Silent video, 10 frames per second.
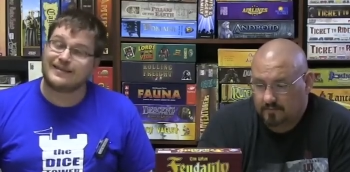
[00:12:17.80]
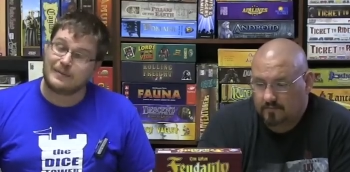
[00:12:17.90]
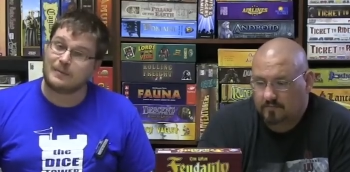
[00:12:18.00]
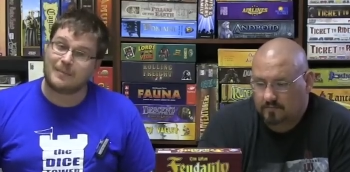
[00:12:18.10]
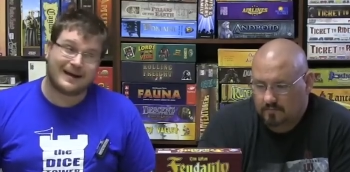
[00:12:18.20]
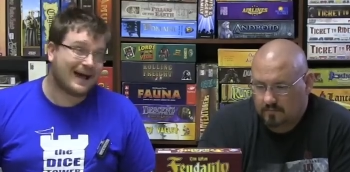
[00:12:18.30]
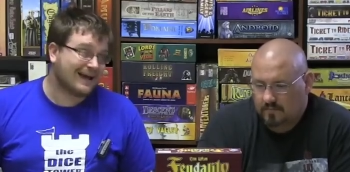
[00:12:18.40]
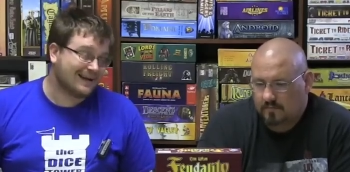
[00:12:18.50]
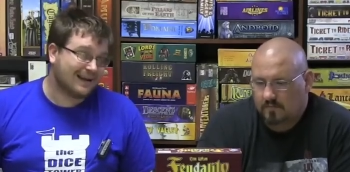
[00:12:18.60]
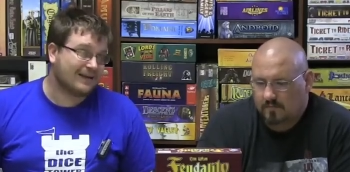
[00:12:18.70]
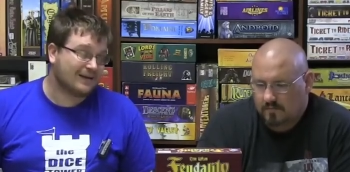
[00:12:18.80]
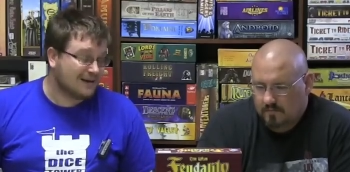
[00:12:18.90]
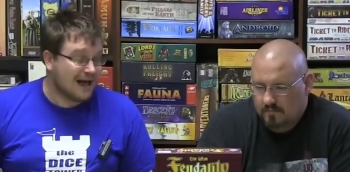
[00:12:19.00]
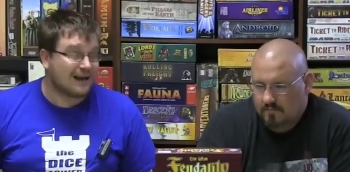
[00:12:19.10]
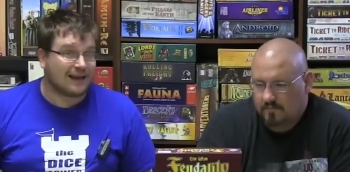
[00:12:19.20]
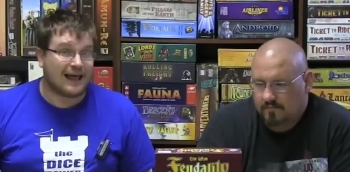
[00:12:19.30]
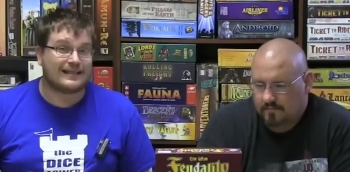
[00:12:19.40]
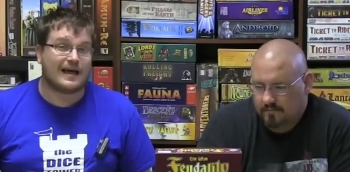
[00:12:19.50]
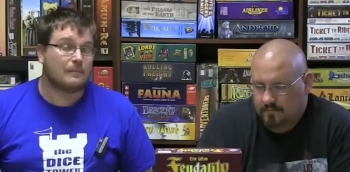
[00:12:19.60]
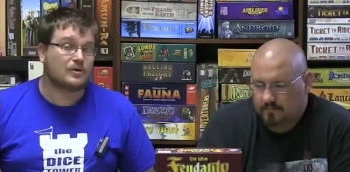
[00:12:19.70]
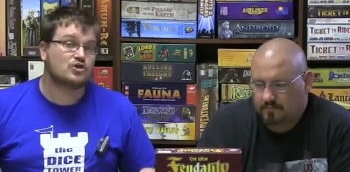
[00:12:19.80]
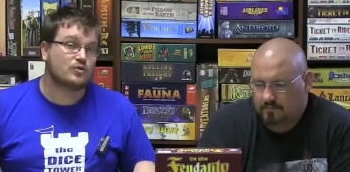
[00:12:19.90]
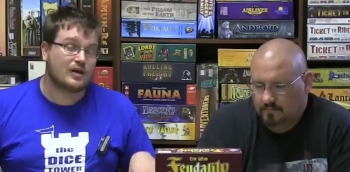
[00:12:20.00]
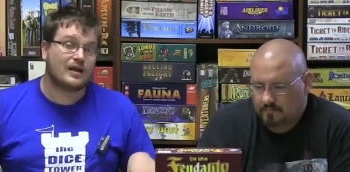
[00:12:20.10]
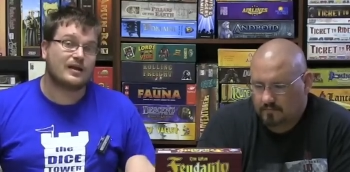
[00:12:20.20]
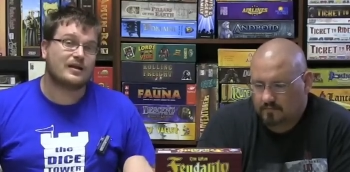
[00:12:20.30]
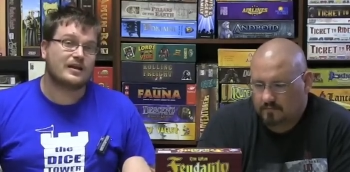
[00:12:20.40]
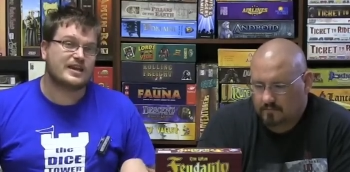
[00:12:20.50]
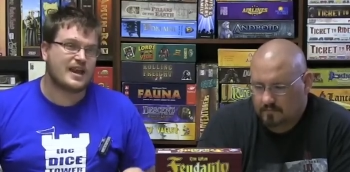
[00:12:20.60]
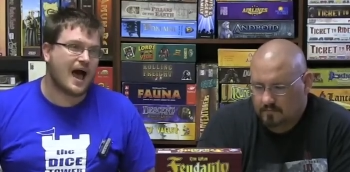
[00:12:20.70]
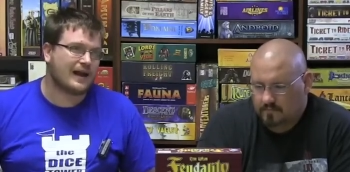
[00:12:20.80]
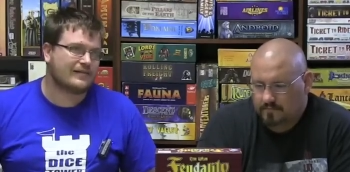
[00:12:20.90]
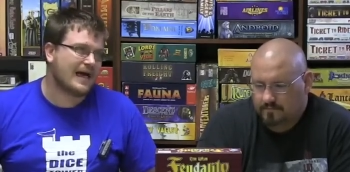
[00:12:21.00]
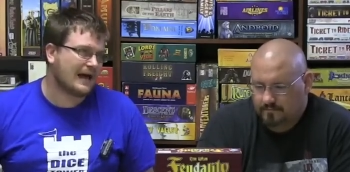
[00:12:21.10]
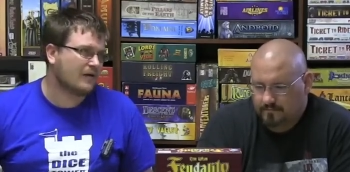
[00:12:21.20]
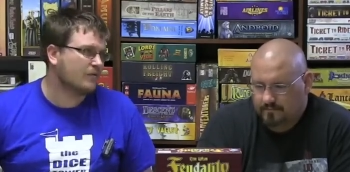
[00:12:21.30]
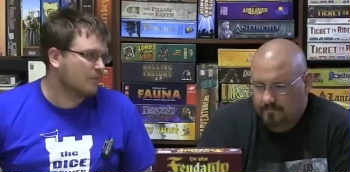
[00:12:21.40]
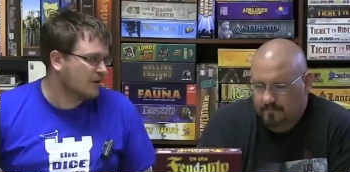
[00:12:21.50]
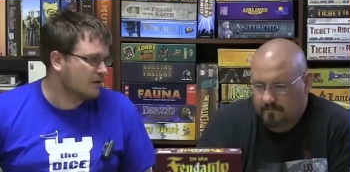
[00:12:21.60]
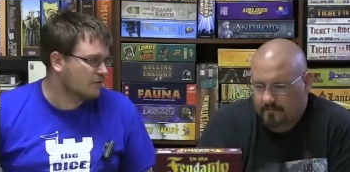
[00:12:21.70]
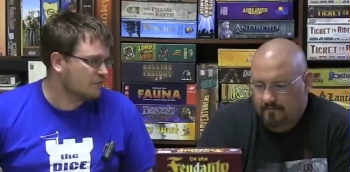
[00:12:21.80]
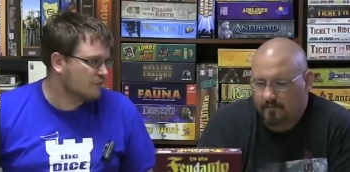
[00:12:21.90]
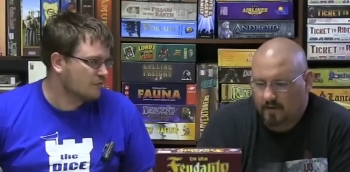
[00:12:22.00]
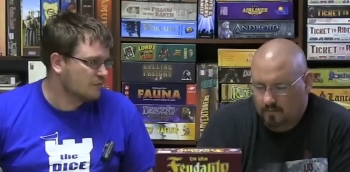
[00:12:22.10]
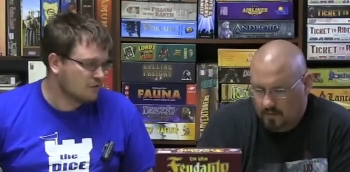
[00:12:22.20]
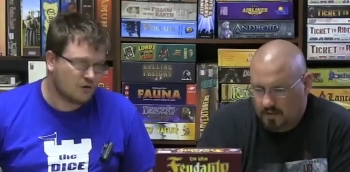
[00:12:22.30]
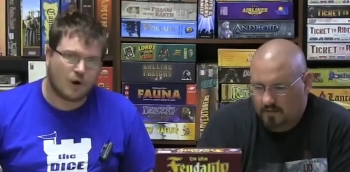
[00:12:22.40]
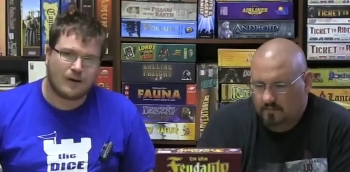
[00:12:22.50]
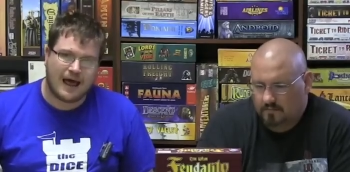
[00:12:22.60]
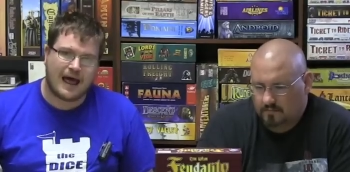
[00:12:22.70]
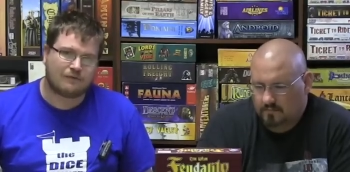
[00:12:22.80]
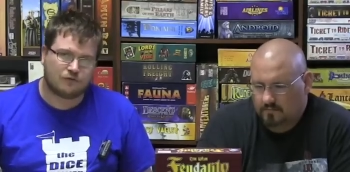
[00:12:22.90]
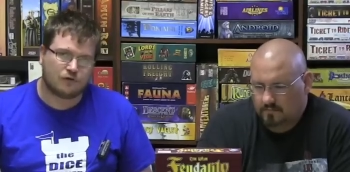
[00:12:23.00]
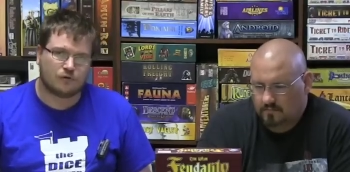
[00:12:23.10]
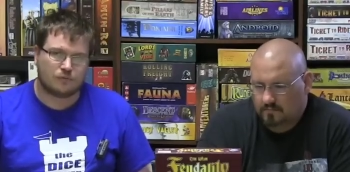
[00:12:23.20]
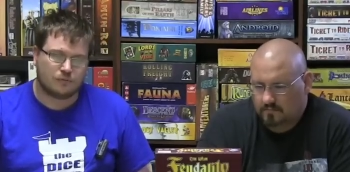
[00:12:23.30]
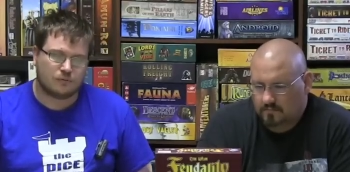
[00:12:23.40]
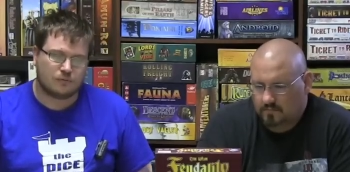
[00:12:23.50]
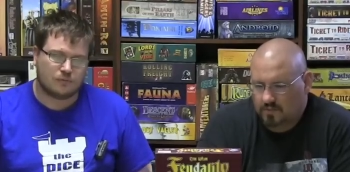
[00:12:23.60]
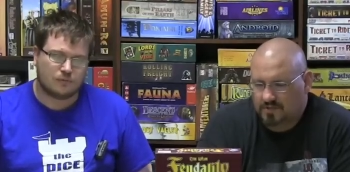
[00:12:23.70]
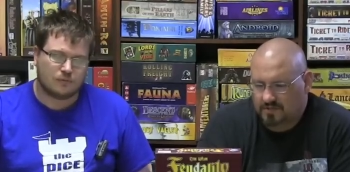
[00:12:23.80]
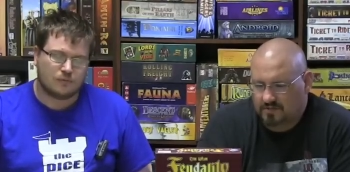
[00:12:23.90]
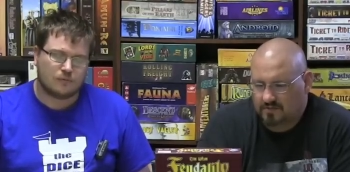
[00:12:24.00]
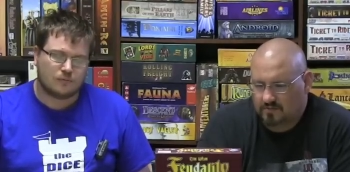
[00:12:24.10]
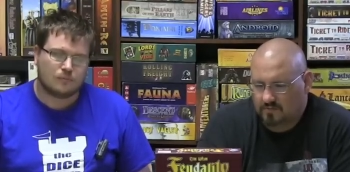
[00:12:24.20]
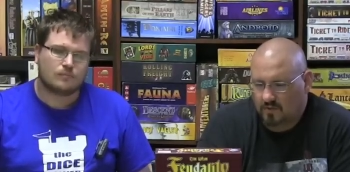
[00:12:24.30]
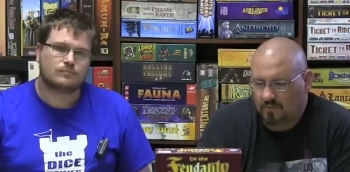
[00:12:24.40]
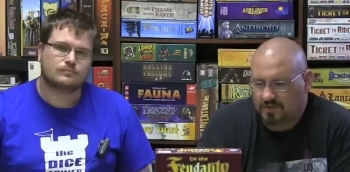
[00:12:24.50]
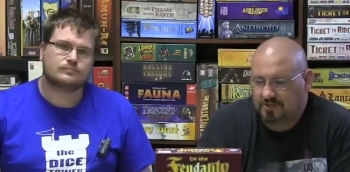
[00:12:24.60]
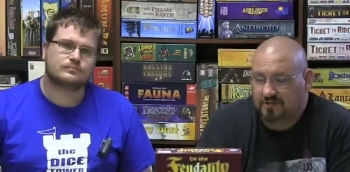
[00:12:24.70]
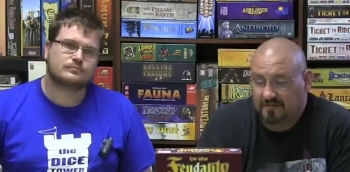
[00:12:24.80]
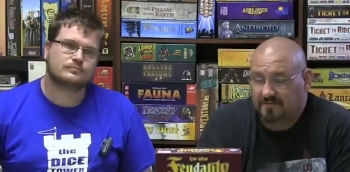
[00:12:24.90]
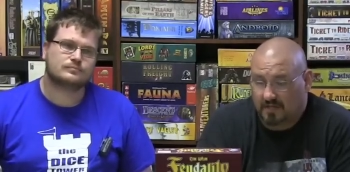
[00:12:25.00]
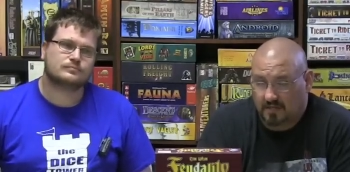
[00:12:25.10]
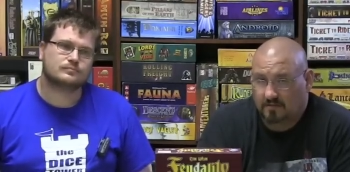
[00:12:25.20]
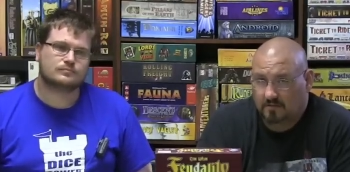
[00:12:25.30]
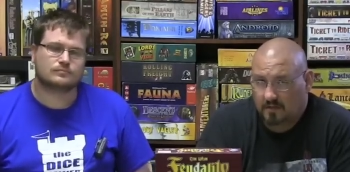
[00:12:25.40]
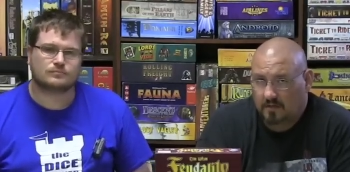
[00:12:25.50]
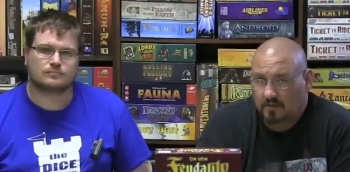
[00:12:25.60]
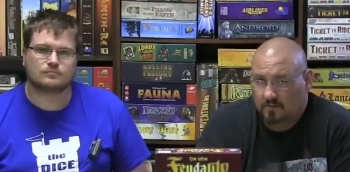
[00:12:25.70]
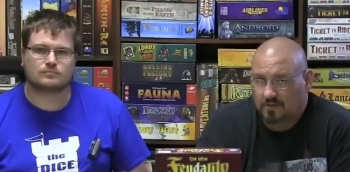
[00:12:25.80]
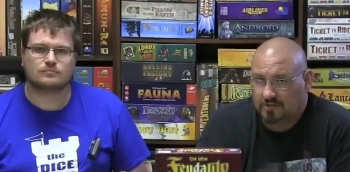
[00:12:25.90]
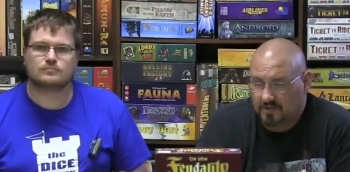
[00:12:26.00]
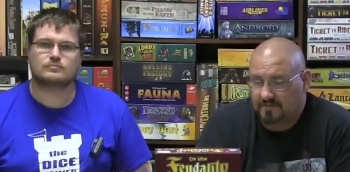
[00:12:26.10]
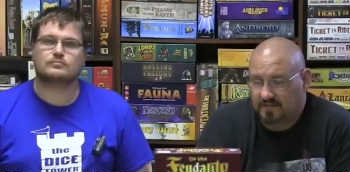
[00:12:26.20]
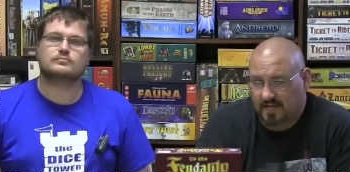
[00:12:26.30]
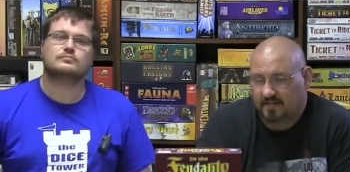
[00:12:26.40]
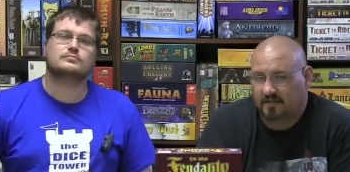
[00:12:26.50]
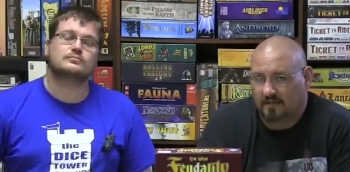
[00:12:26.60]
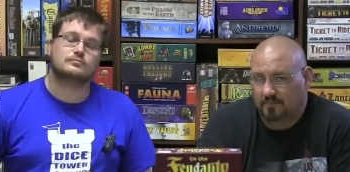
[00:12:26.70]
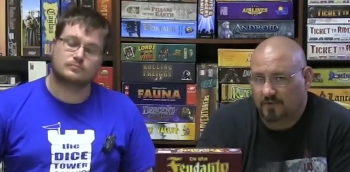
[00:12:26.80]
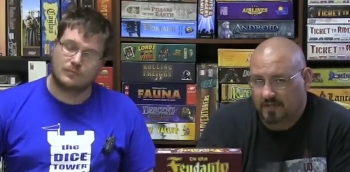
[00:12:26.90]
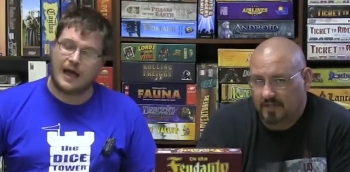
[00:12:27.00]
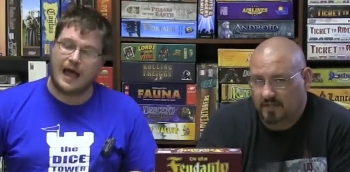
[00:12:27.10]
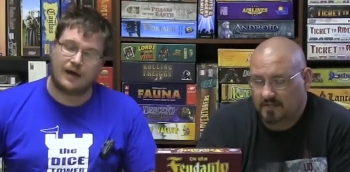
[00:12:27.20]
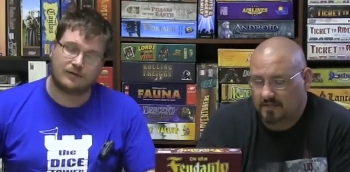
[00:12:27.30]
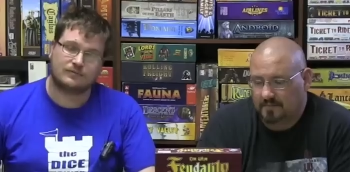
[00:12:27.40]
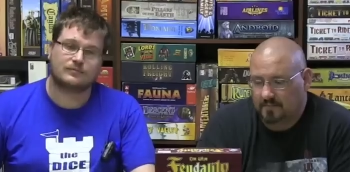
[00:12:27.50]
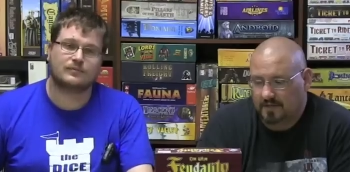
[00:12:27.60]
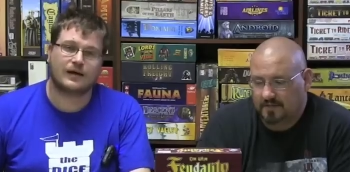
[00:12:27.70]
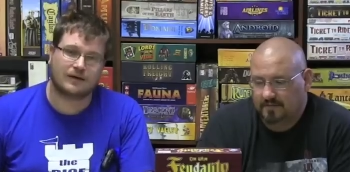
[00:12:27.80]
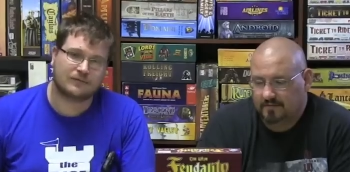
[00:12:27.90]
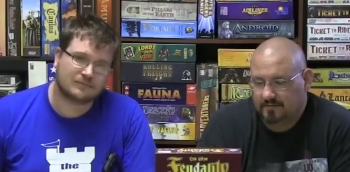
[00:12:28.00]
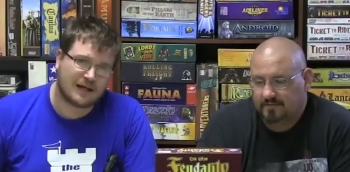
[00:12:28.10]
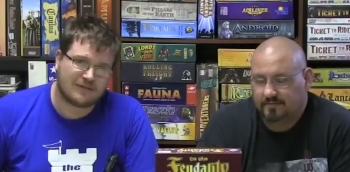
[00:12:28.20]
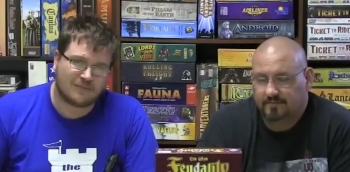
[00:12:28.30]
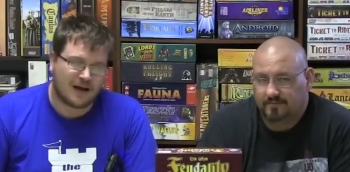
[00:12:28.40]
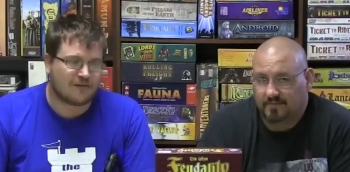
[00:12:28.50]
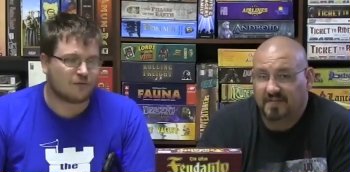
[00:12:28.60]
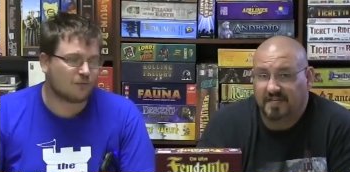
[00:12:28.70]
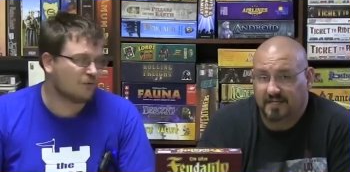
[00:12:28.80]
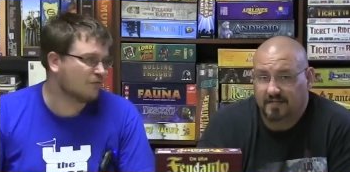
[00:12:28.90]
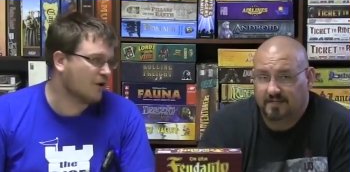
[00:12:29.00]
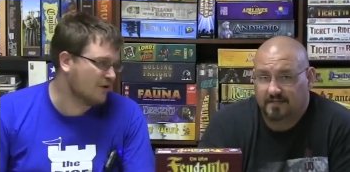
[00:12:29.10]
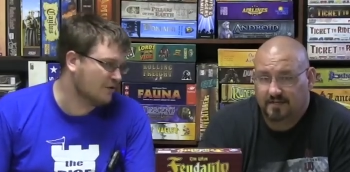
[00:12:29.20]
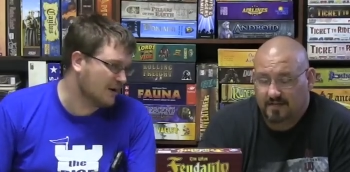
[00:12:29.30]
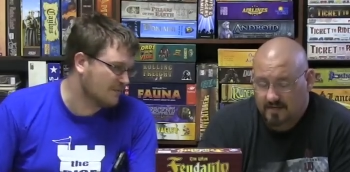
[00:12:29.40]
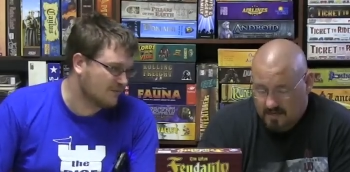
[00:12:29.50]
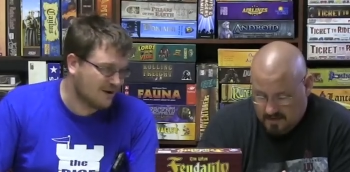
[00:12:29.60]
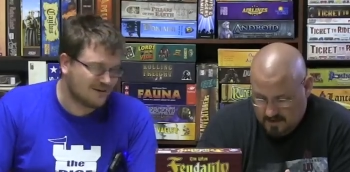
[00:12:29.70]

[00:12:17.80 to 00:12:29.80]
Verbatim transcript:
Speaker 1: And some people might not not like that, but you can not attack other players. Right. You don't have to.
Speaker 2: Which is what we should have done. We should have attacked Tom relentlessly, really wow. wow.
Speaker 1: that's kind of a didn't. rule for all your games,